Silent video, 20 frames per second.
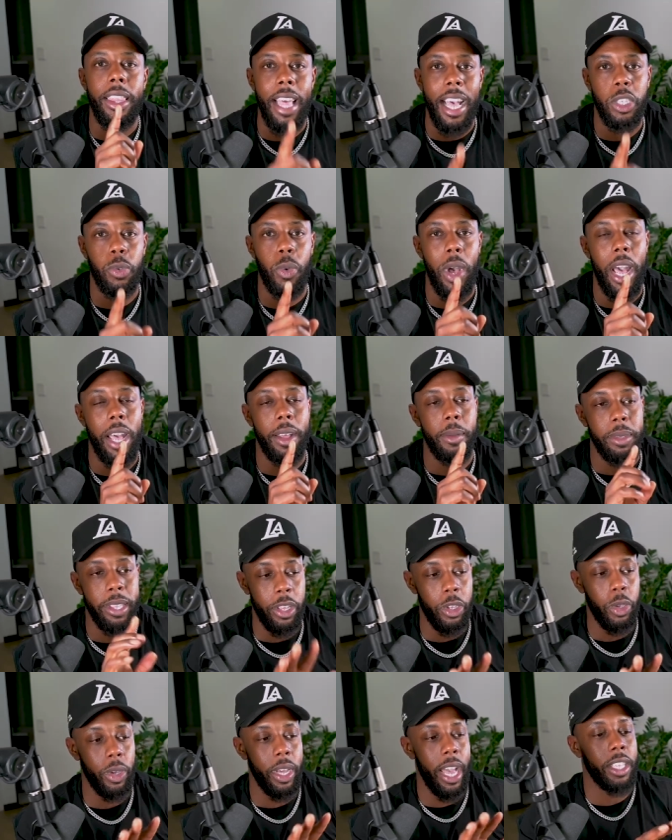That's why I
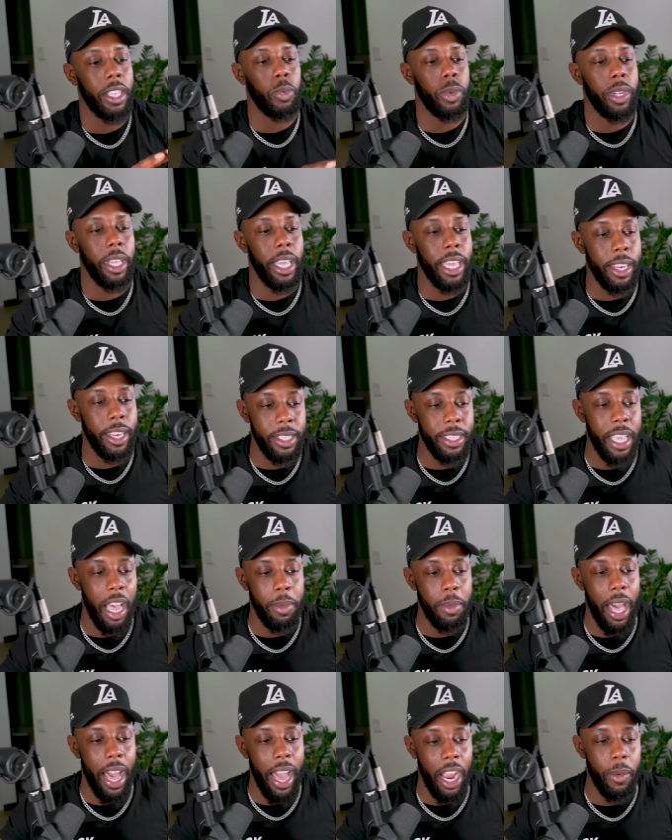tell you guys, when anytime
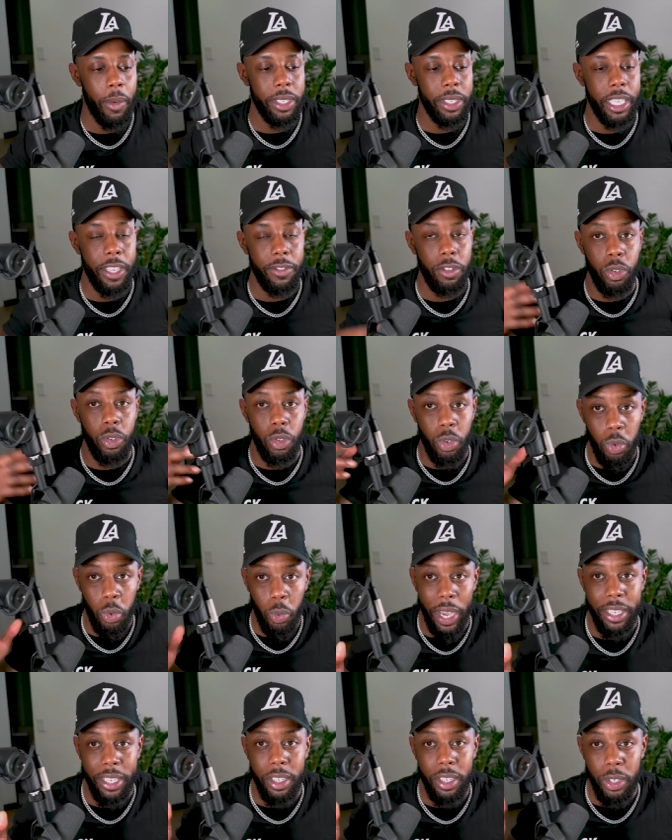the IRS gives you two
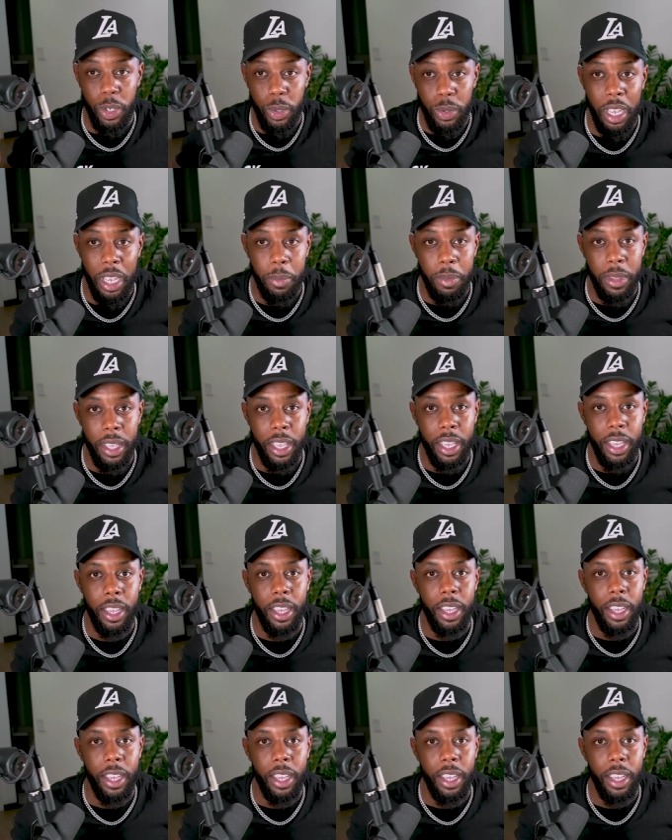ways to do something,